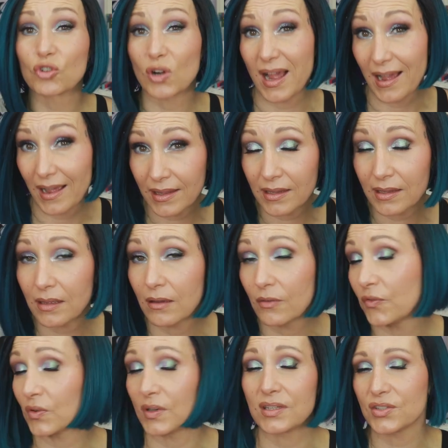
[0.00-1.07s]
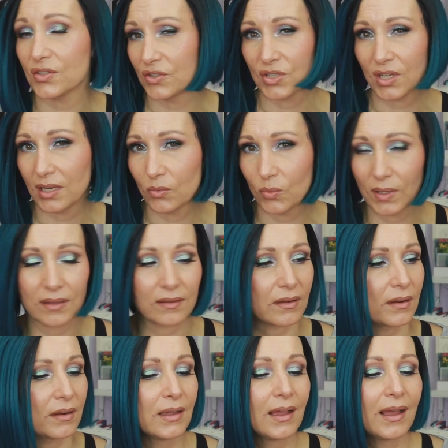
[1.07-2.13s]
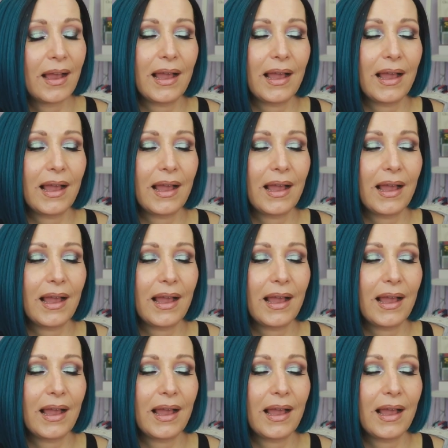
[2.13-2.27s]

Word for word: dry, uh, for instance in winter,